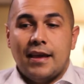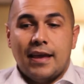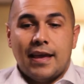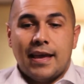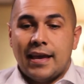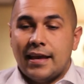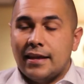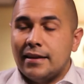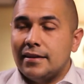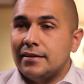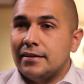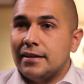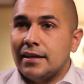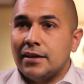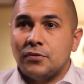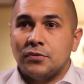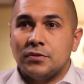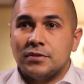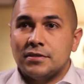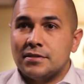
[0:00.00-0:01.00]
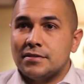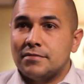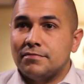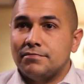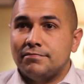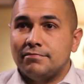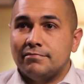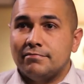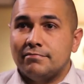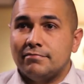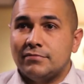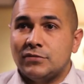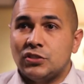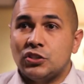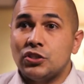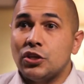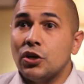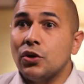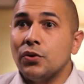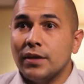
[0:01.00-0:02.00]
and it was
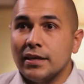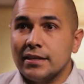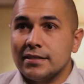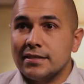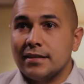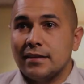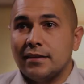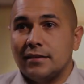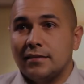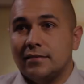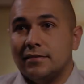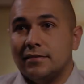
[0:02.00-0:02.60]
so easy.